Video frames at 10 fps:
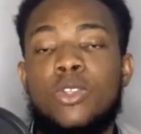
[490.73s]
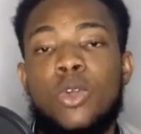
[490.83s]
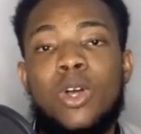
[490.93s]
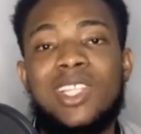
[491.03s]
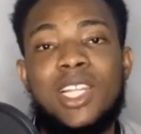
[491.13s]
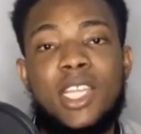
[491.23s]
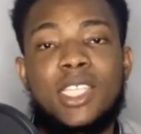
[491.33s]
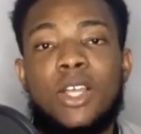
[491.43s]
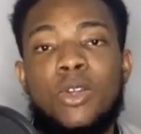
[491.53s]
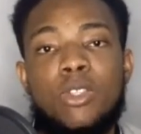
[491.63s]
So all the
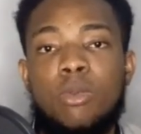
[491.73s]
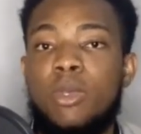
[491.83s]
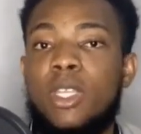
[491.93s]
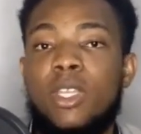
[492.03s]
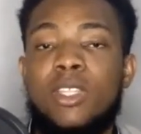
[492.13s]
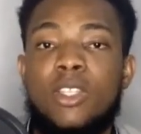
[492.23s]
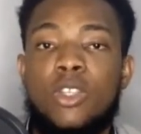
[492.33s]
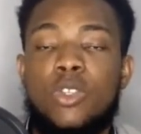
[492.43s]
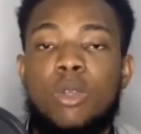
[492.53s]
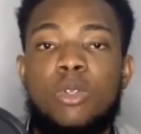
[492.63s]
links are going to be in the
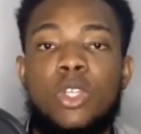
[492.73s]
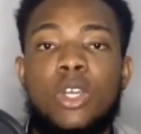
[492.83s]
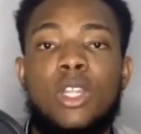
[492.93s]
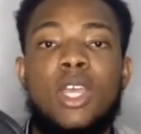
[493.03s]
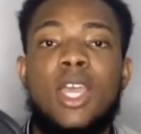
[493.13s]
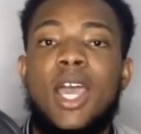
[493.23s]
description,